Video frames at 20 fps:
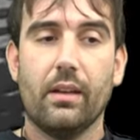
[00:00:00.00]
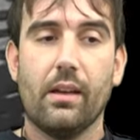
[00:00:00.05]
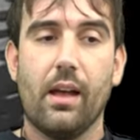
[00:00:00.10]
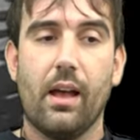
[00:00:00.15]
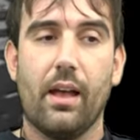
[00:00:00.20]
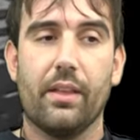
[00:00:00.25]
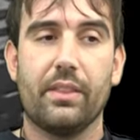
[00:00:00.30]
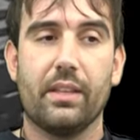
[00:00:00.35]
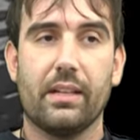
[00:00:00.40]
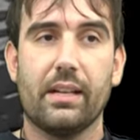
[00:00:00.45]

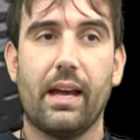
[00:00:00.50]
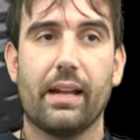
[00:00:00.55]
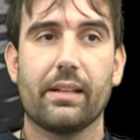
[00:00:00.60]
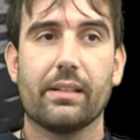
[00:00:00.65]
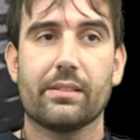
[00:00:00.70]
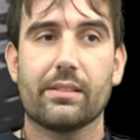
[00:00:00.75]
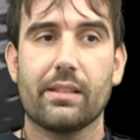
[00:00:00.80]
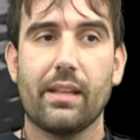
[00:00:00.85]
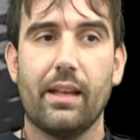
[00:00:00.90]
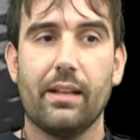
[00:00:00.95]
Uh, the
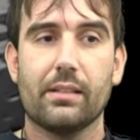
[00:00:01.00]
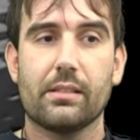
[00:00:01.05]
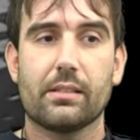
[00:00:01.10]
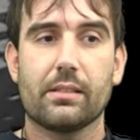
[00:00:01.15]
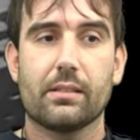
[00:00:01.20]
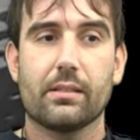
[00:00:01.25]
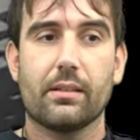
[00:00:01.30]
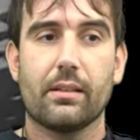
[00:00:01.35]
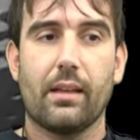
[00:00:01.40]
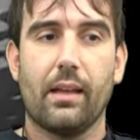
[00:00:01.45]
United
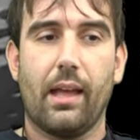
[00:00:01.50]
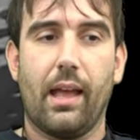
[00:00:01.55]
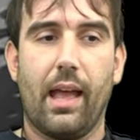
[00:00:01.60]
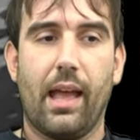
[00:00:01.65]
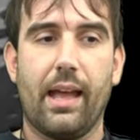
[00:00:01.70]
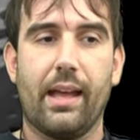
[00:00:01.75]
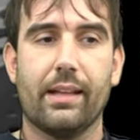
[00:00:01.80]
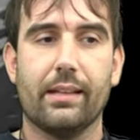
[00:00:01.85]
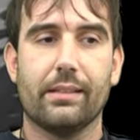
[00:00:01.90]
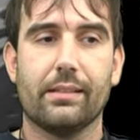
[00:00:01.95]
States
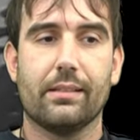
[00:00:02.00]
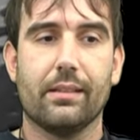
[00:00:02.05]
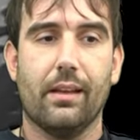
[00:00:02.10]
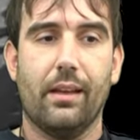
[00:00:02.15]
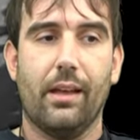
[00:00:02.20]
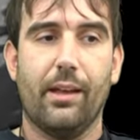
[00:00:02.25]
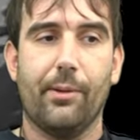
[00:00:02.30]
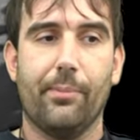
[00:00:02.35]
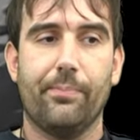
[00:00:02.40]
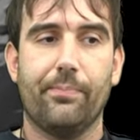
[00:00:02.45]
had
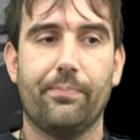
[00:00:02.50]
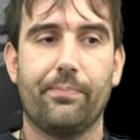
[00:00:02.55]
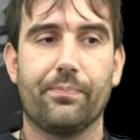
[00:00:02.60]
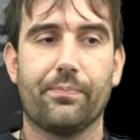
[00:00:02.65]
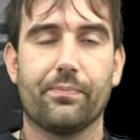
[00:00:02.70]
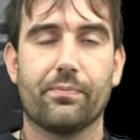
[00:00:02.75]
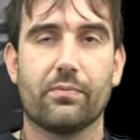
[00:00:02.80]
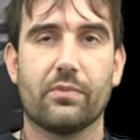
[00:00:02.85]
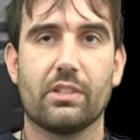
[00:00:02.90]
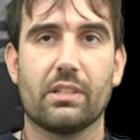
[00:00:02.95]
uh,
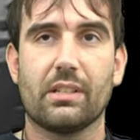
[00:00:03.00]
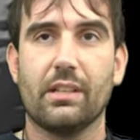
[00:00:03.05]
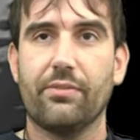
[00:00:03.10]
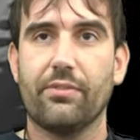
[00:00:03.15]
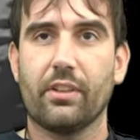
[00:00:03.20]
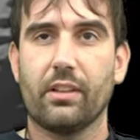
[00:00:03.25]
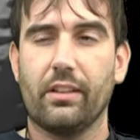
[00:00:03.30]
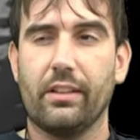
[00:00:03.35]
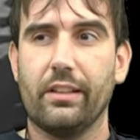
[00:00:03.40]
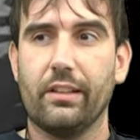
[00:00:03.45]

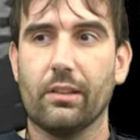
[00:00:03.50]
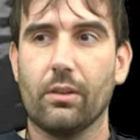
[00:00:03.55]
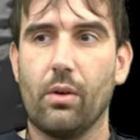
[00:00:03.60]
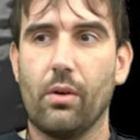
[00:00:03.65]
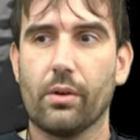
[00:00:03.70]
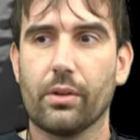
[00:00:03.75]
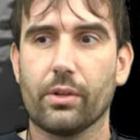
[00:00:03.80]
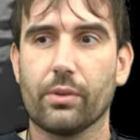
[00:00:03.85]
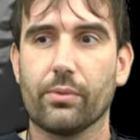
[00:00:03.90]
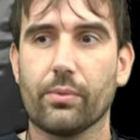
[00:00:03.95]
significantly
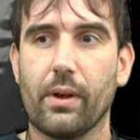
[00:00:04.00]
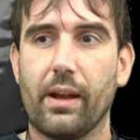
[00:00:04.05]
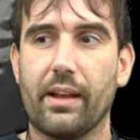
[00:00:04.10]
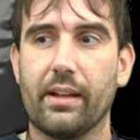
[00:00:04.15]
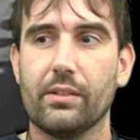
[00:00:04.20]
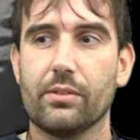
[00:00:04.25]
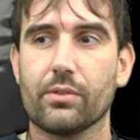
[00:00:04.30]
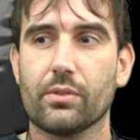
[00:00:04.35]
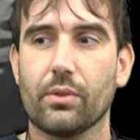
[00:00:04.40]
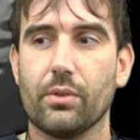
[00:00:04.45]
longer
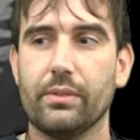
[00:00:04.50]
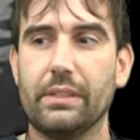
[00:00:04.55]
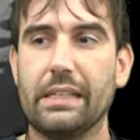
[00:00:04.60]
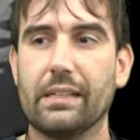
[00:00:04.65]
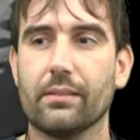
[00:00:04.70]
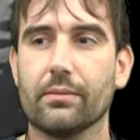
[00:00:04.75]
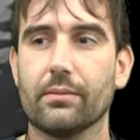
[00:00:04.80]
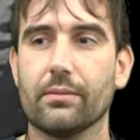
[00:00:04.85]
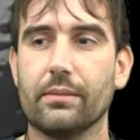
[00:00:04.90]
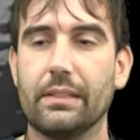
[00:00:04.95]
range,
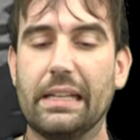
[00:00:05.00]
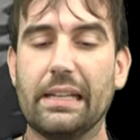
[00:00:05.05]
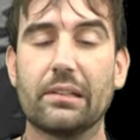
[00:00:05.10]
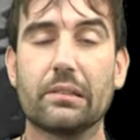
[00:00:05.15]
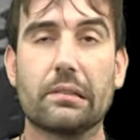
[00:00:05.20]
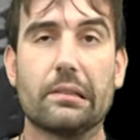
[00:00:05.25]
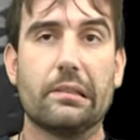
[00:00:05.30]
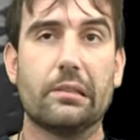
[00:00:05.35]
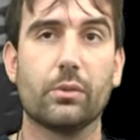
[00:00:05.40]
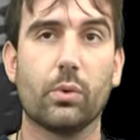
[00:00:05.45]
ne-
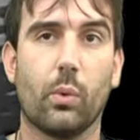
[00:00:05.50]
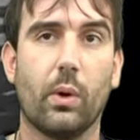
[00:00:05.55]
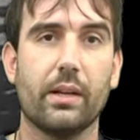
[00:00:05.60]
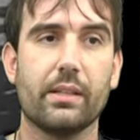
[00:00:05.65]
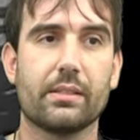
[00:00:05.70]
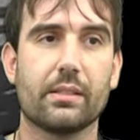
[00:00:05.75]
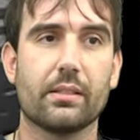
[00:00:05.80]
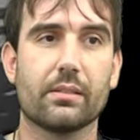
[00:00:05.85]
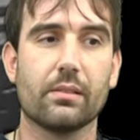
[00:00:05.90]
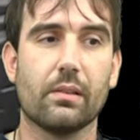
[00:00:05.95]
nearly
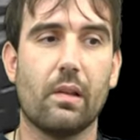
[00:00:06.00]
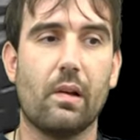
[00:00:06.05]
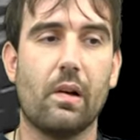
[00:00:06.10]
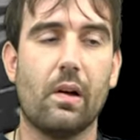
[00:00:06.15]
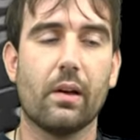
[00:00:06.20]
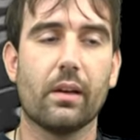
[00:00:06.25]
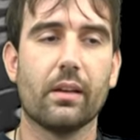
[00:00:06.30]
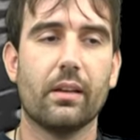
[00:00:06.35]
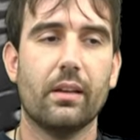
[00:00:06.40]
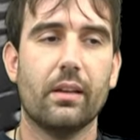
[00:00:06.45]
twice as
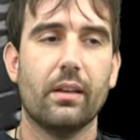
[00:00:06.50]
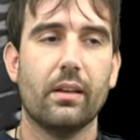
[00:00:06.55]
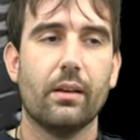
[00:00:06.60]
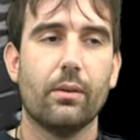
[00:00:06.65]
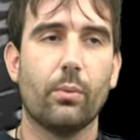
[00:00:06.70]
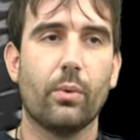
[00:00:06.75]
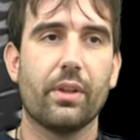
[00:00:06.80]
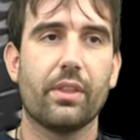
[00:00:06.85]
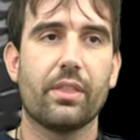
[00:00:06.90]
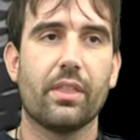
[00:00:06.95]
long,
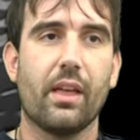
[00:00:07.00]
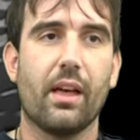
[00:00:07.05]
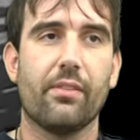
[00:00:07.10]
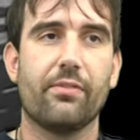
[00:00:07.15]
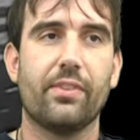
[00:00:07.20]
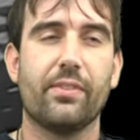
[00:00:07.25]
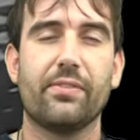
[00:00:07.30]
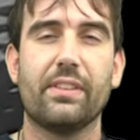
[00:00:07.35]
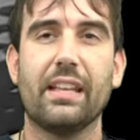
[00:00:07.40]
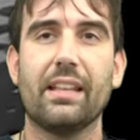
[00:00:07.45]
with uh,
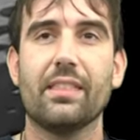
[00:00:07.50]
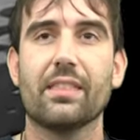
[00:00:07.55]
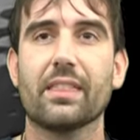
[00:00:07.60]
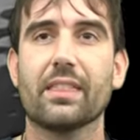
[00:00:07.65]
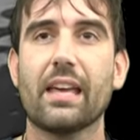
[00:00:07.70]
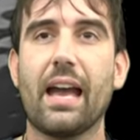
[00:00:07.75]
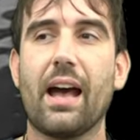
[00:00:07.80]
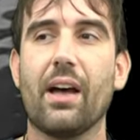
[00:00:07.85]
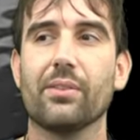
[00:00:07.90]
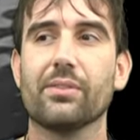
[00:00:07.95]

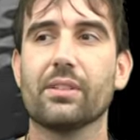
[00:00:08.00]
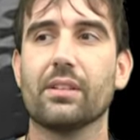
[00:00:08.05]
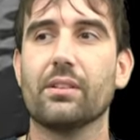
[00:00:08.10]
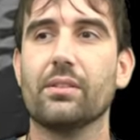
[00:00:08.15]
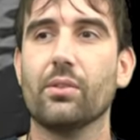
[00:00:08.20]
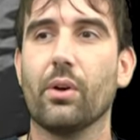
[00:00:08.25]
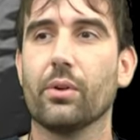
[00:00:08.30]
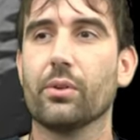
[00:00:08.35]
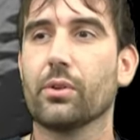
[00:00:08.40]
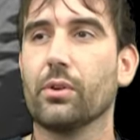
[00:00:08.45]

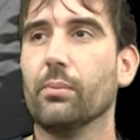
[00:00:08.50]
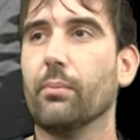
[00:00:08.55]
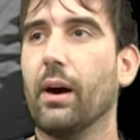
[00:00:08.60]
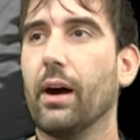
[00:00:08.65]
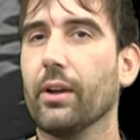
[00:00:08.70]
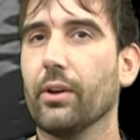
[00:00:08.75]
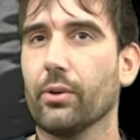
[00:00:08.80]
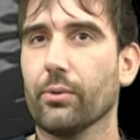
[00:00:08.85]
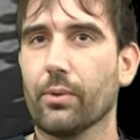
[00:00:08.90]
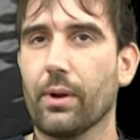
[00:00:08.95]
15,000 nautical
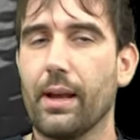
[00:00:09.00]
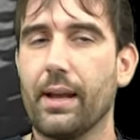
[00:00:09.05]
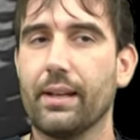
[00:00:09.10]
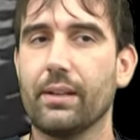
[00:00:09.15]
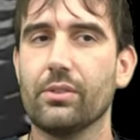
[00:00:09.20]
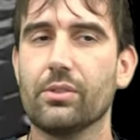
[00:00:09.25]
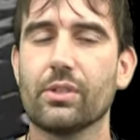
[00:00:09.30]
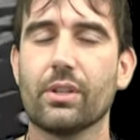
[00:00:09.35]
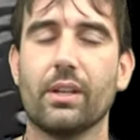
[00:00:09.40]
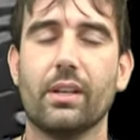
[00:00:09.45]
mile
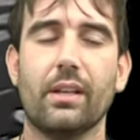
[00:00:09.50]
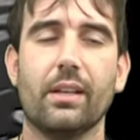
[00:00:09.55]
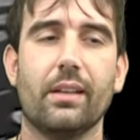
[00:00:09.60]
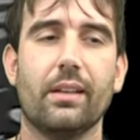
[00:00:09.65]
range